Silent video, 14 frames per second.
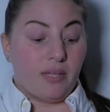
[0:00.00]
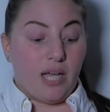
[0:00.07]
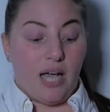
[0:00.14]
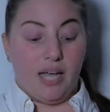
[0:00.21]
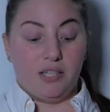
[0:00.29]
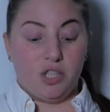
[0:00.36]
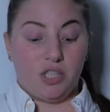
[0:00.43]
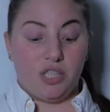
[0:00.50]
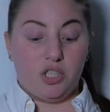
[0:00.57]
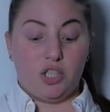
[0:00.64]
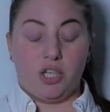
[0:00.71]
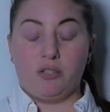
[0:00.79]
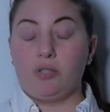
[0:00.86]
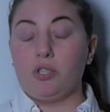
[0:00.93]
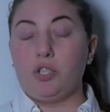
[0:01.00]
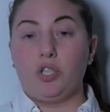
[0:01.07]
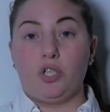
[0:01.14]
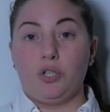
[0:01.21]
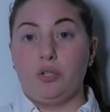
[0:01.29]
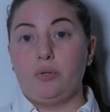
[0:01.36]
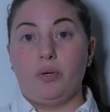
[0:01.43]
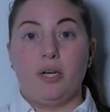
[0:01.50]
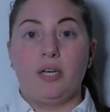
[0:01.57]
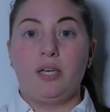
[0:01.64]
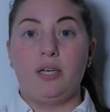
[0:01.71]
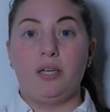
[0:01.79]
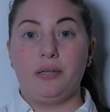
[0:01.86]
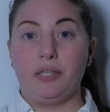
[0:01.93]
And just in general too,
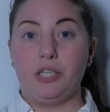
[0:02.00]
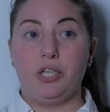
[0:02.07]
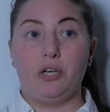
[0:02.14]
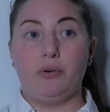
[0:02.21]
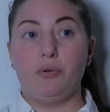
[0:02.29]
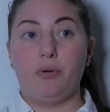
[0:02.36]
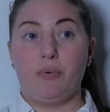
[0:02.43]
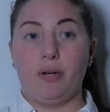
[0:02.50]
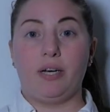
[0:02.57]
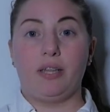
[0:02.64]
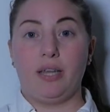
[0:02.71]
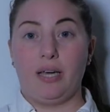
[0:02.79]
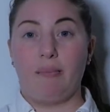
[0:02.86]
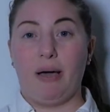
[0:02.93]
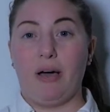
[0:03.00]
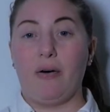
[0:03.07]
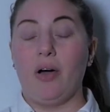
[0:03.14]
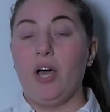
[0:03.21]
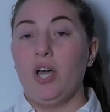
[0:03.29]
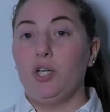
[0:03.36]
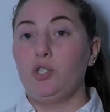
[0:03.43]
you want to think about,